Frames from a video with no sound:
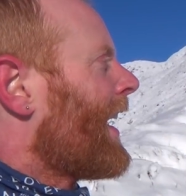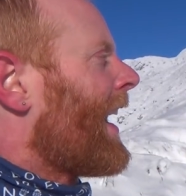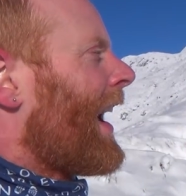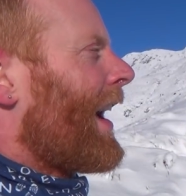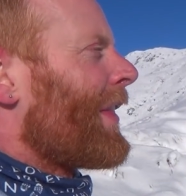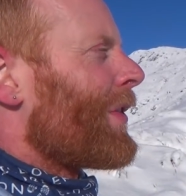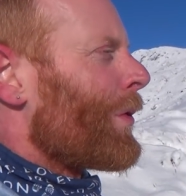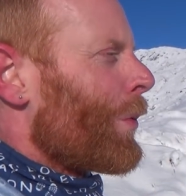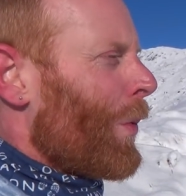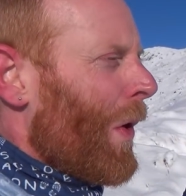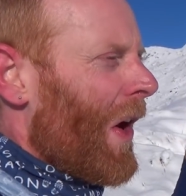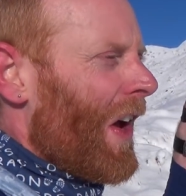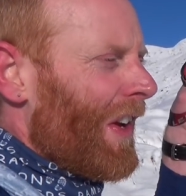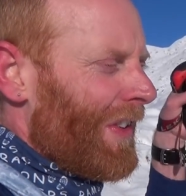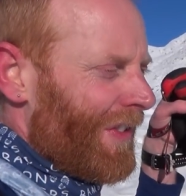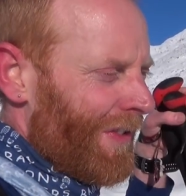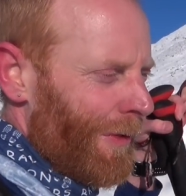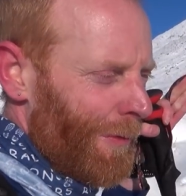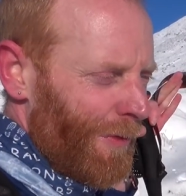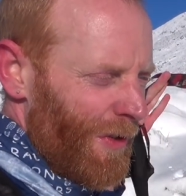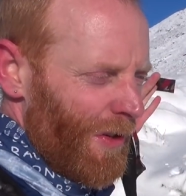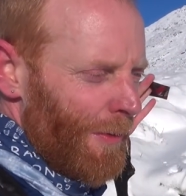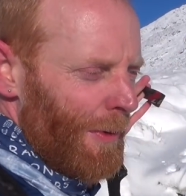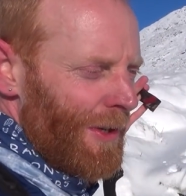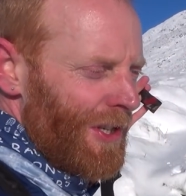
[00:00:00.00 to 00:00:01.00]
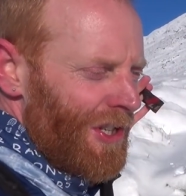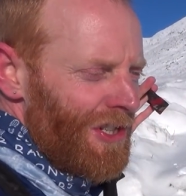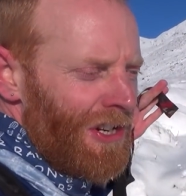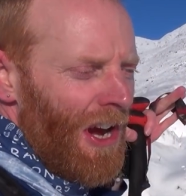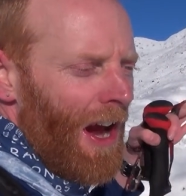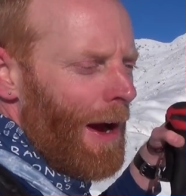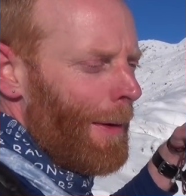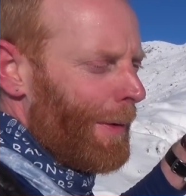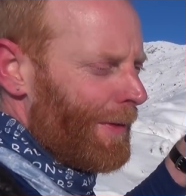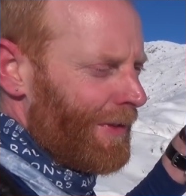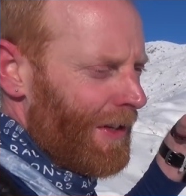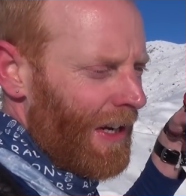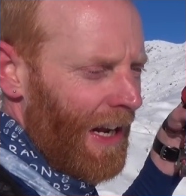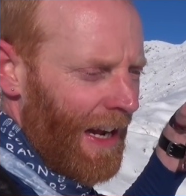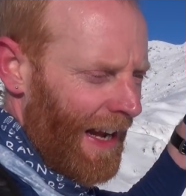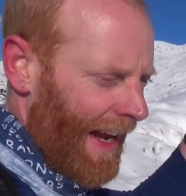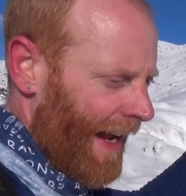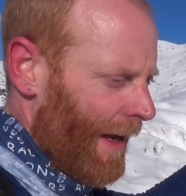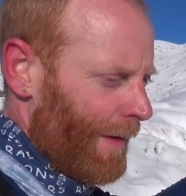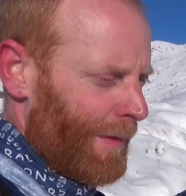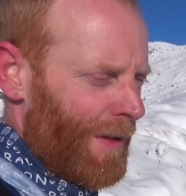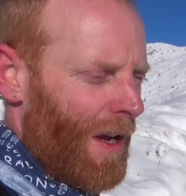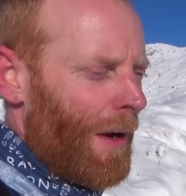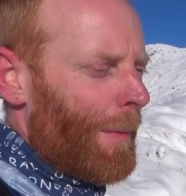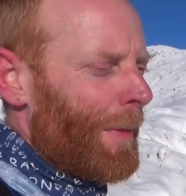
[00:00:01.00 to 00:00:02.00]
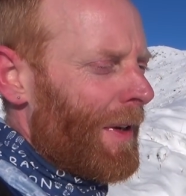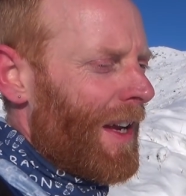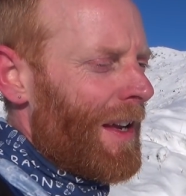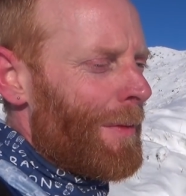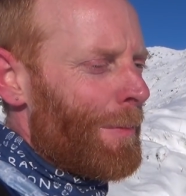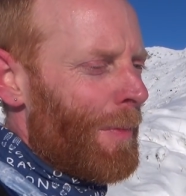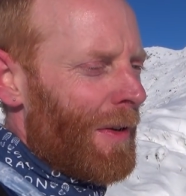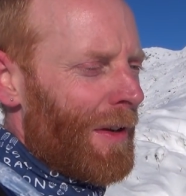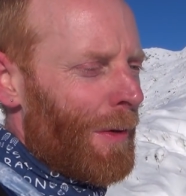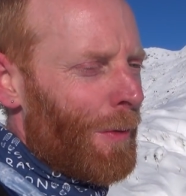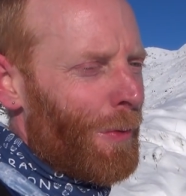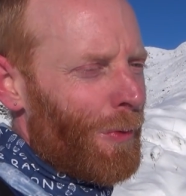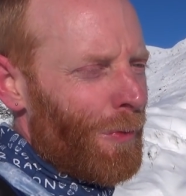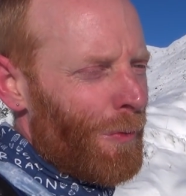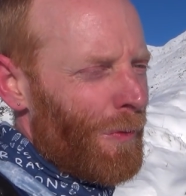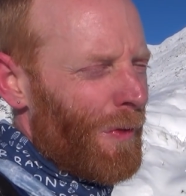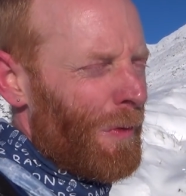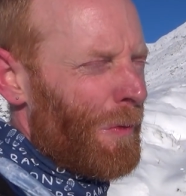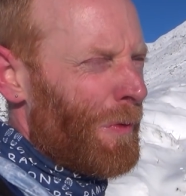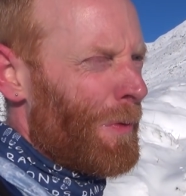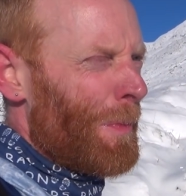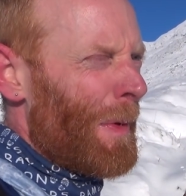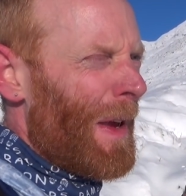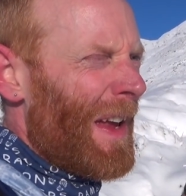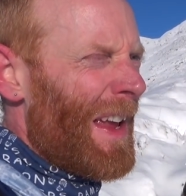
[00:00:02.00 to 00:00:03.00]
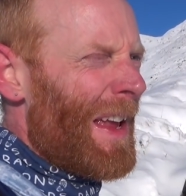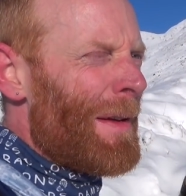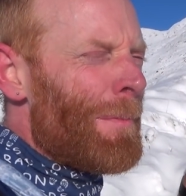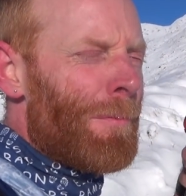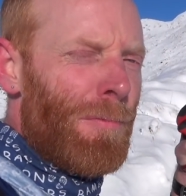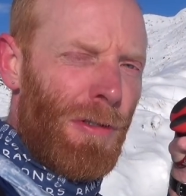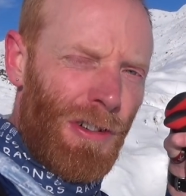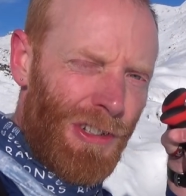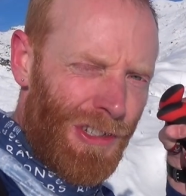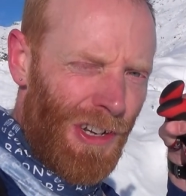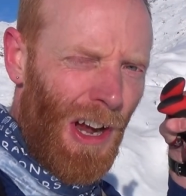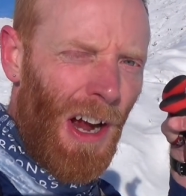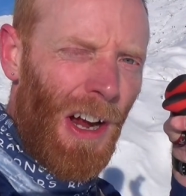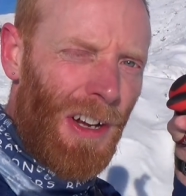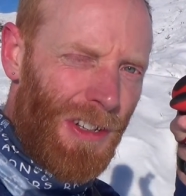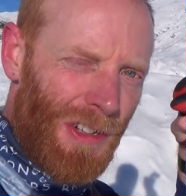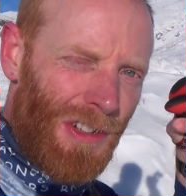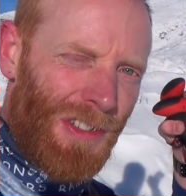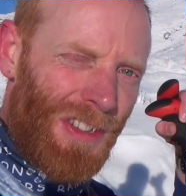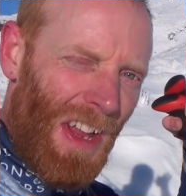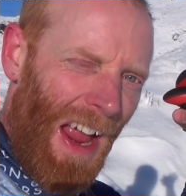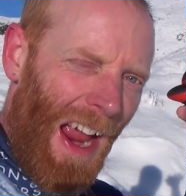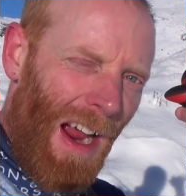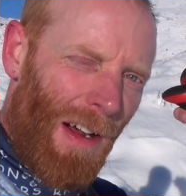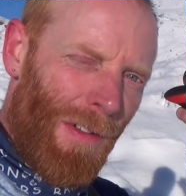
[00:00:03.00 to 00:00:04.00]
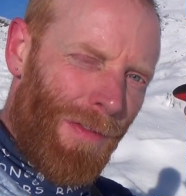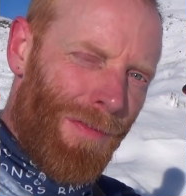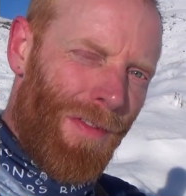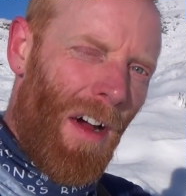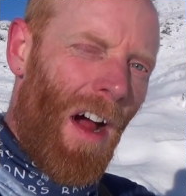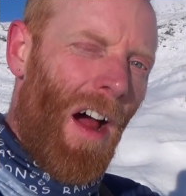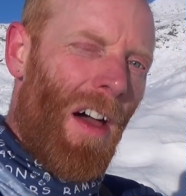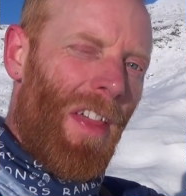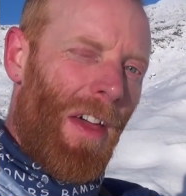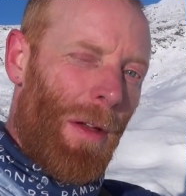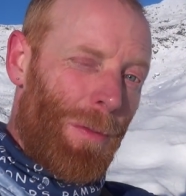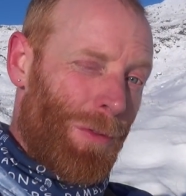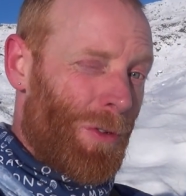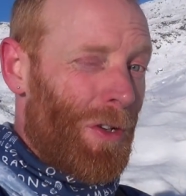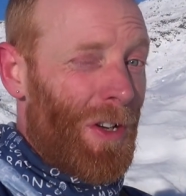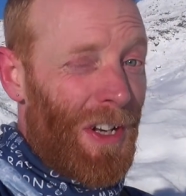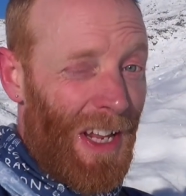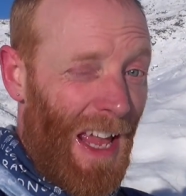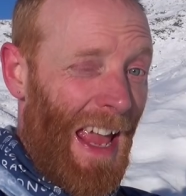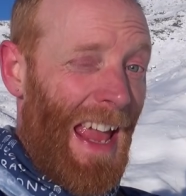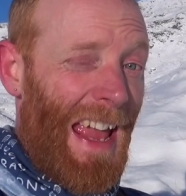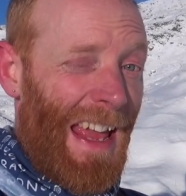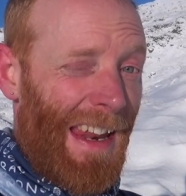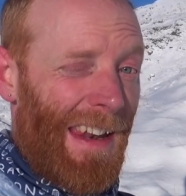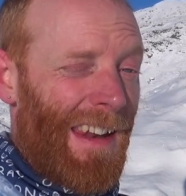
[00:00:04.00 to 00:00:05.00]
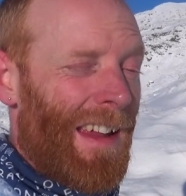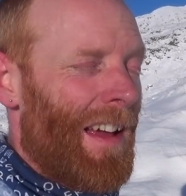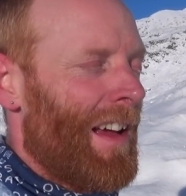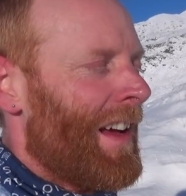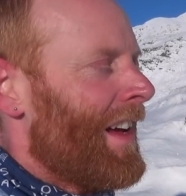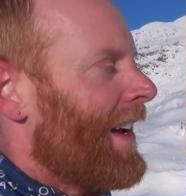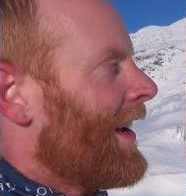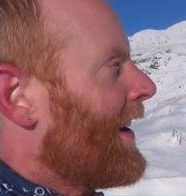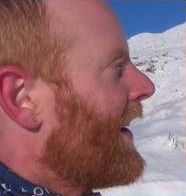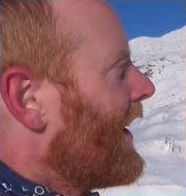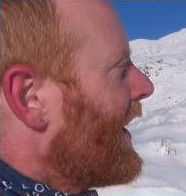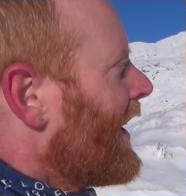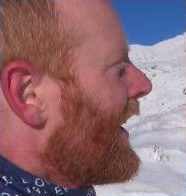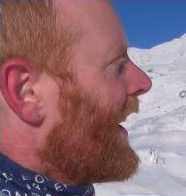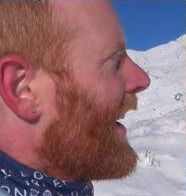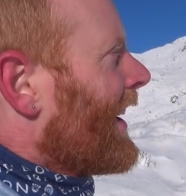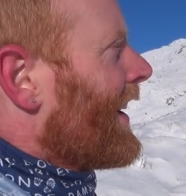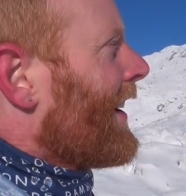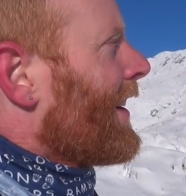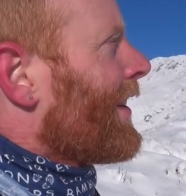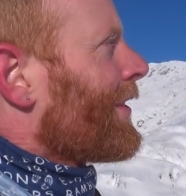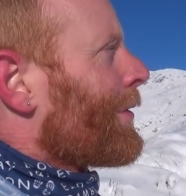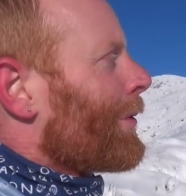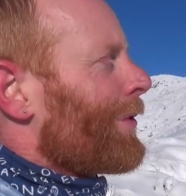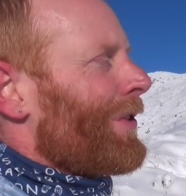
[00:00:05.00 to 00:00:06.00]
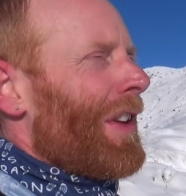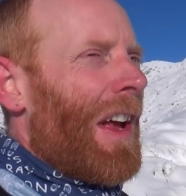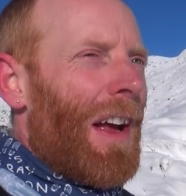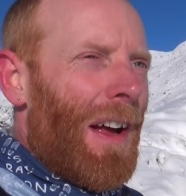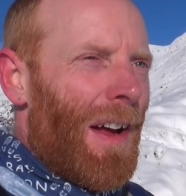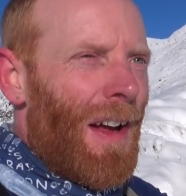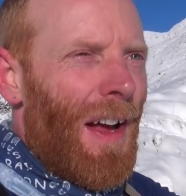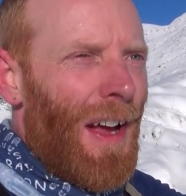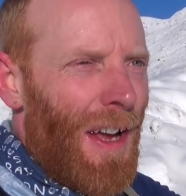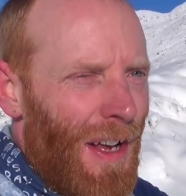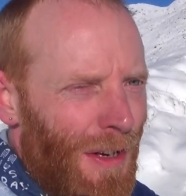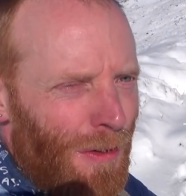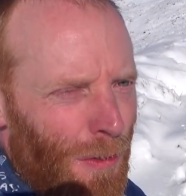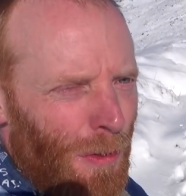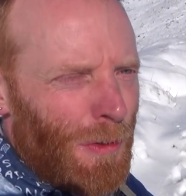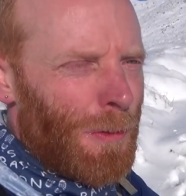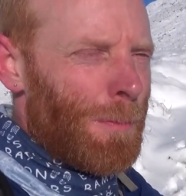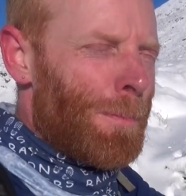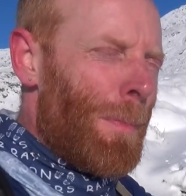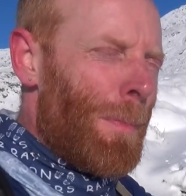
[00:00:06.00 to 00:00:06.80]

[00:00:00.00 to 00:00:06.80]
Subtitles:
and the west there's going to be showers and cloud coming in, but it was a bit imprecise as to how far that was going to get in. So it's like you're always